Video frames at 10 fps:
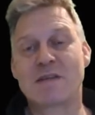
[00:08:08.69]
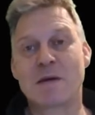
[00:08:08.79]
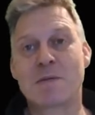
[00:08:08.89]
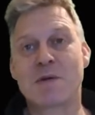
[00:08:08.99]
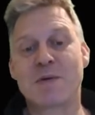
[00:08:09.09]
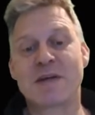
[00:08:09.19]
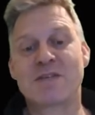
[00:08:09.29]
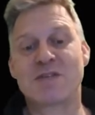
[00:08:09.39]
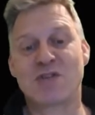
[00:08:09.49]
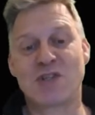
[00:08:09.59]

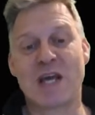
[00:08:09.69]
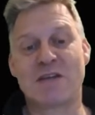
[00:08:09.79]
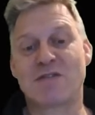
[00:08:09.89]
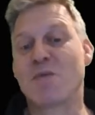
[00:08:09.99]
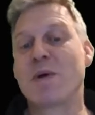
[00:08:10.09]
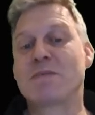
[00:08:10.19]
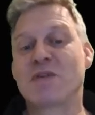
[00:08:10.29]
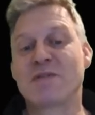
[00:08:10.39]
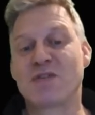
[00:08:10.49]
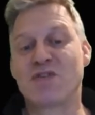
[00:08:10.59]
wsgen, so web
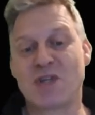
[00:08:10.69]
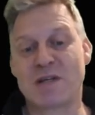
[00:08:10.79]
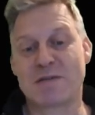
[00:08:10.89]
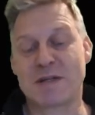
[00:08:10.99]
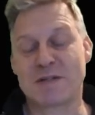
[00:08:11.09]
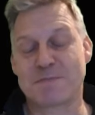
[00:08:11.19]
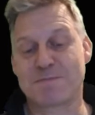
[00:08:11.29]
service generate.